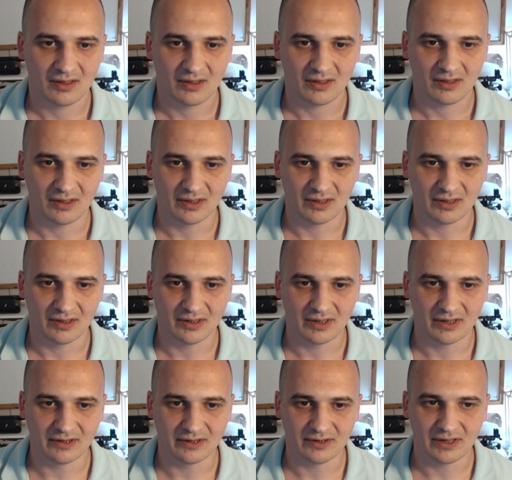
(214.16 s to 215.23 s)

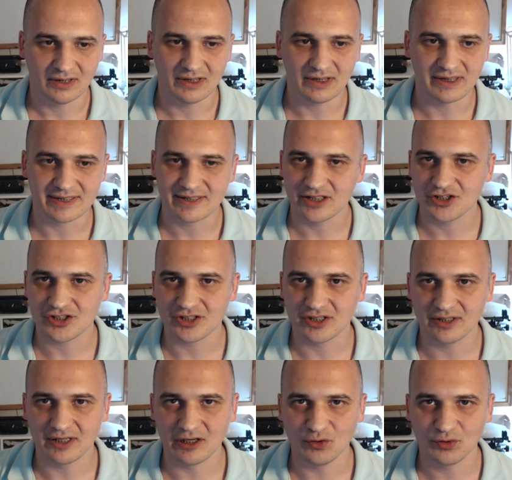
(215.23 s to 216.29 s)
indecision
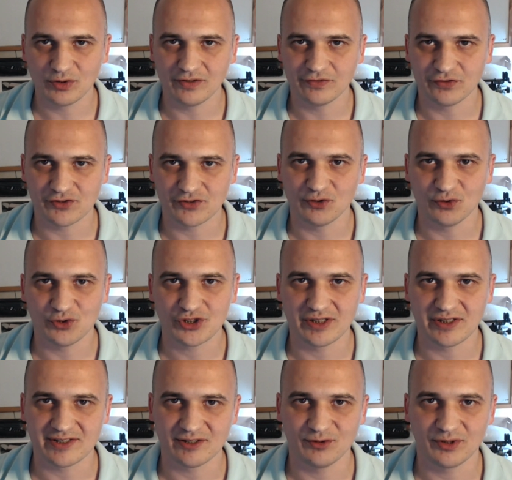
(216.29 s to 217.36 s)
and looking for
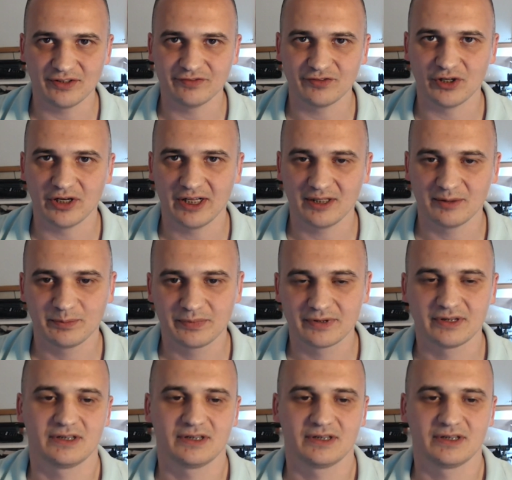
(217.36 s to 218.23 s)
solutions, looking for help.